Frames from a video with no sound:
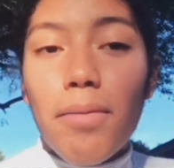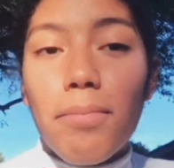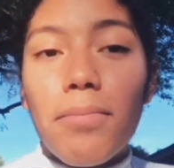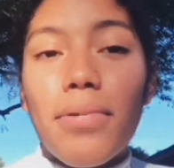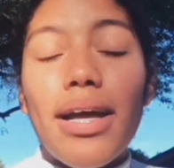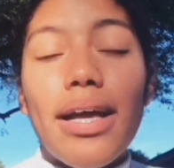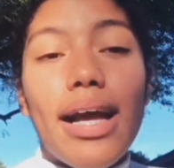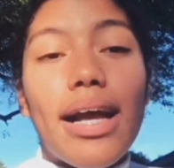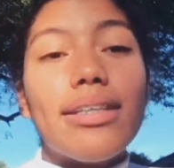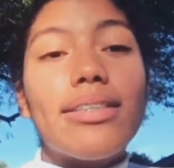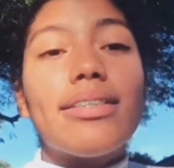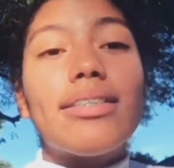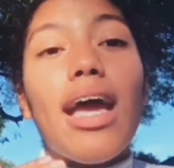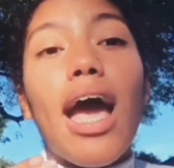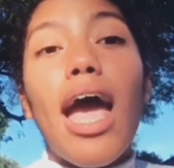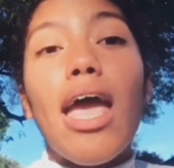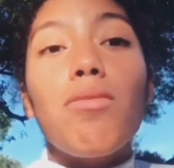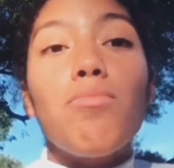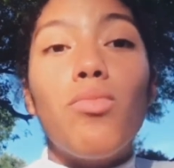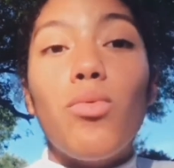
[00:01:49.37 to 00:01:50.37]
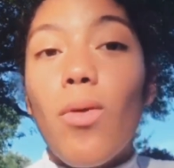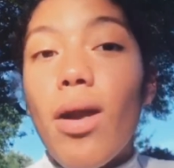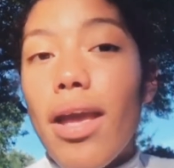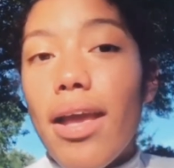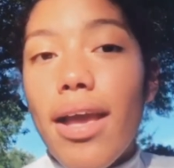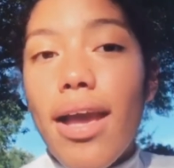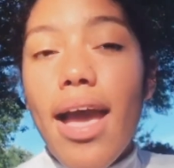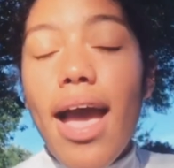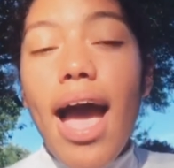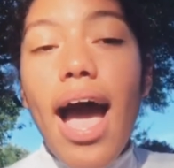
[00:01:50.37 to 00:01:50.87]
But as time went,
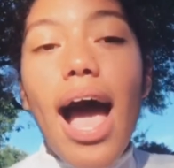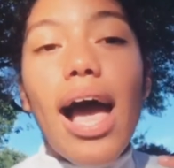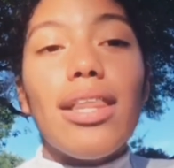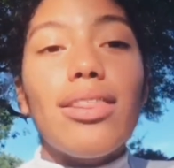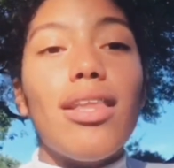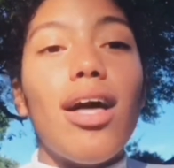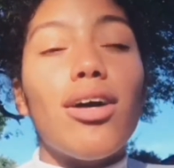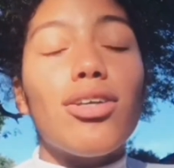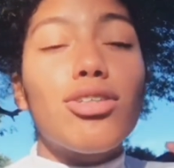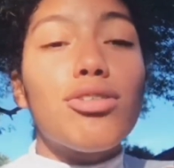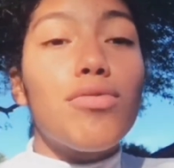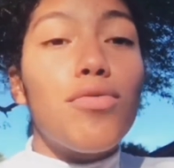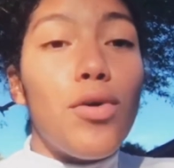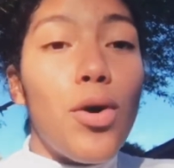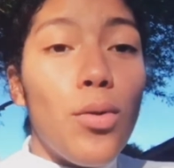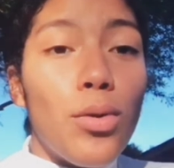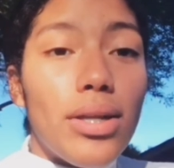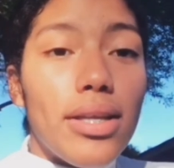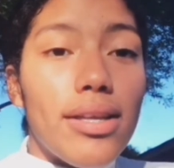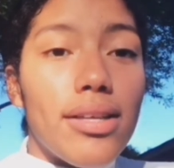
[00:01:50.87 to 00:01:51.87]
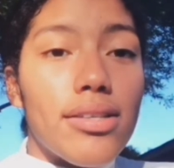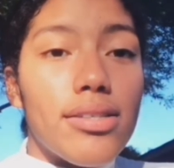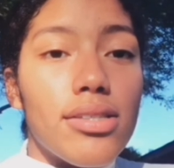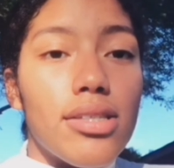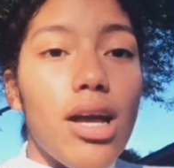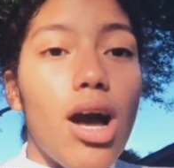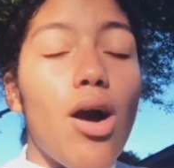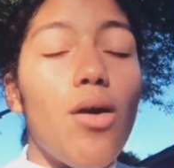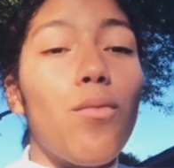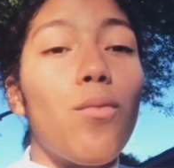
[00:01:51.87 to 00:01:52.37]
I lost focus
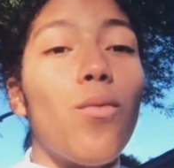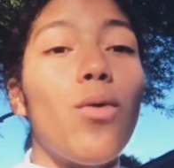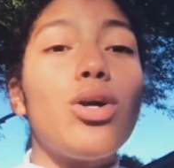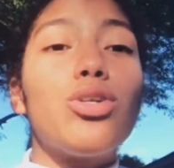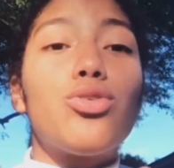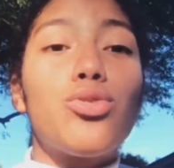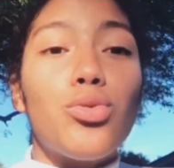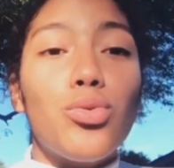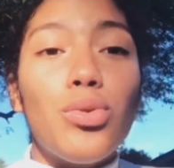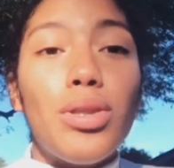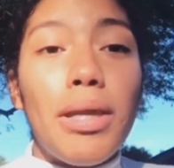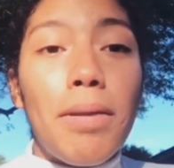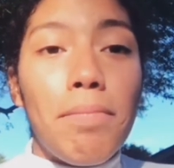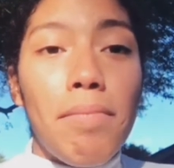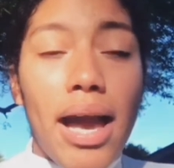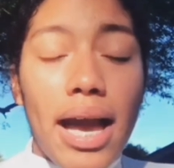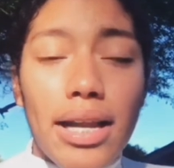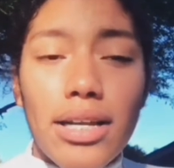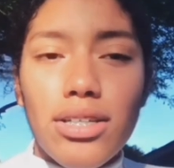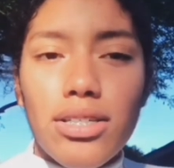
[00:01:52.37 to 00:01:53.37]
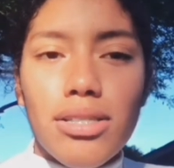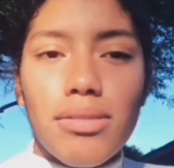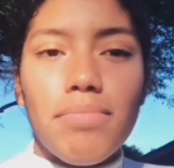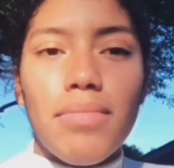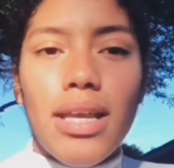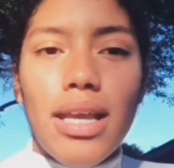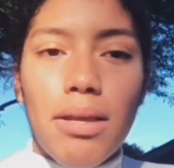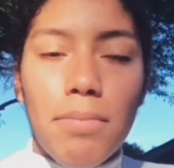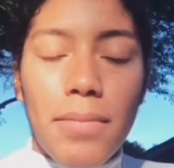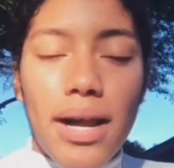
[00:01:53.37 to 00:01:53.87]
of what truly mattered to
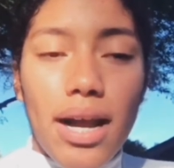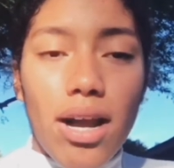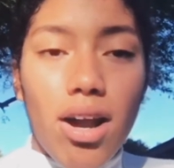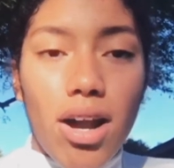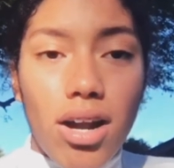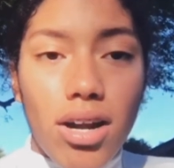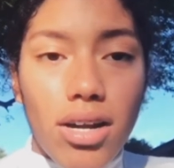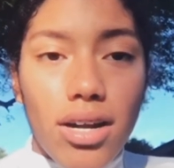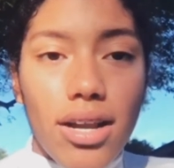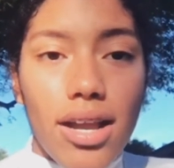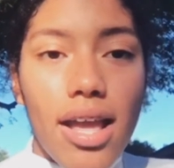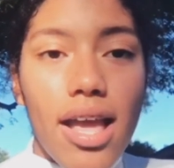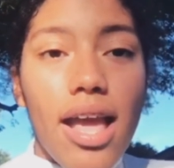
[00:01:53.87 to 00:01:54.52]
me in my heart.